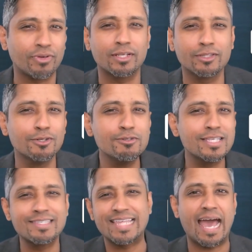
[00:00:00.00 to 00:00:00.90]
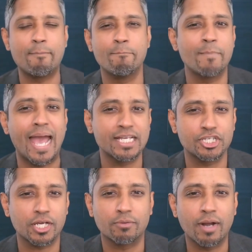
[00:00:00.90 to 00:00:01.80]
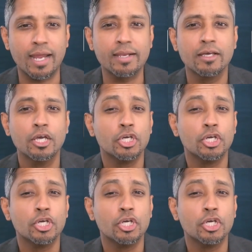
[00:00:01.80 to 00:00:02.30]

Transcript: It loses that magic, right?